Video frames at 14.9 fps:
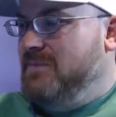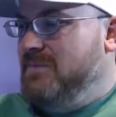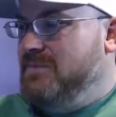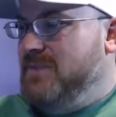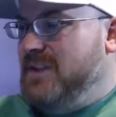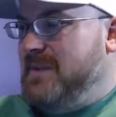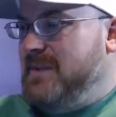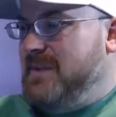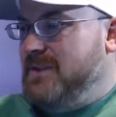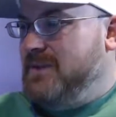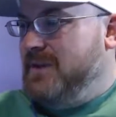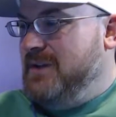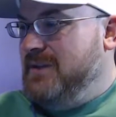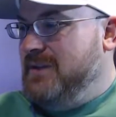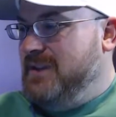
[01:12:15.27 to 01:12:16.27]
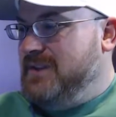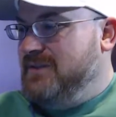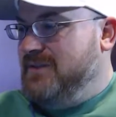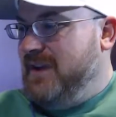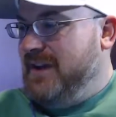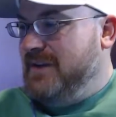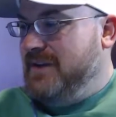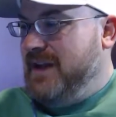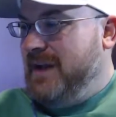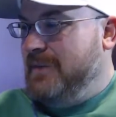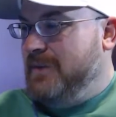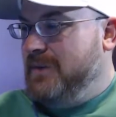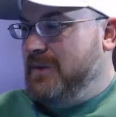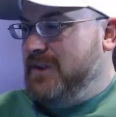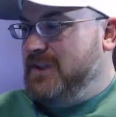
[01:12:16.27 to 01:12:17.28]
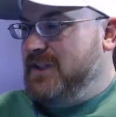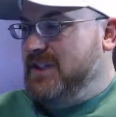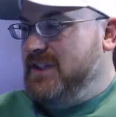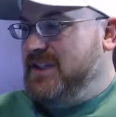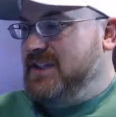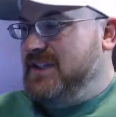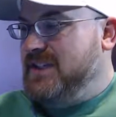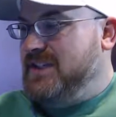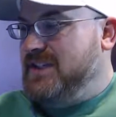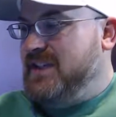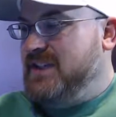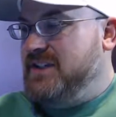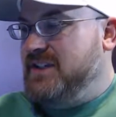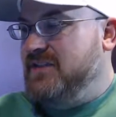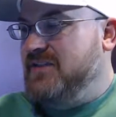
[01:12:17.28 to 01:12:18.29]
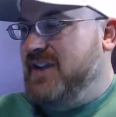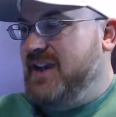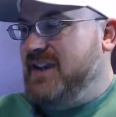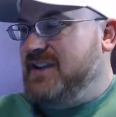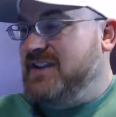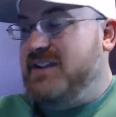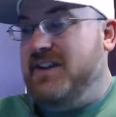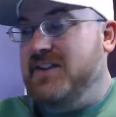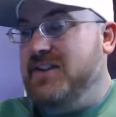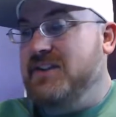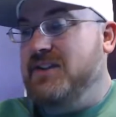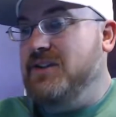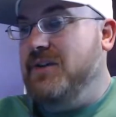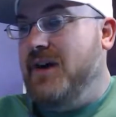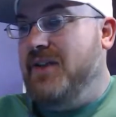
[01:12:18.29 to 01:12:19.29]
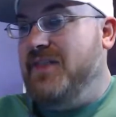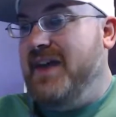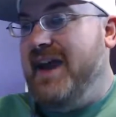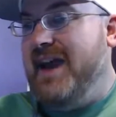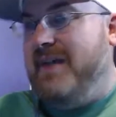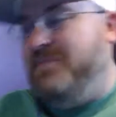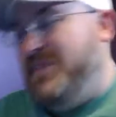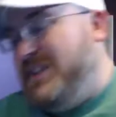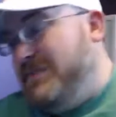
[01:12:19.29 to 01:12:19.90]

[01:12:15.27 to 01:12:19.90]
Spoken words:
Missed about 20 minutes. You find out what happened with the 66's engine in Vegas. Nothing new on that.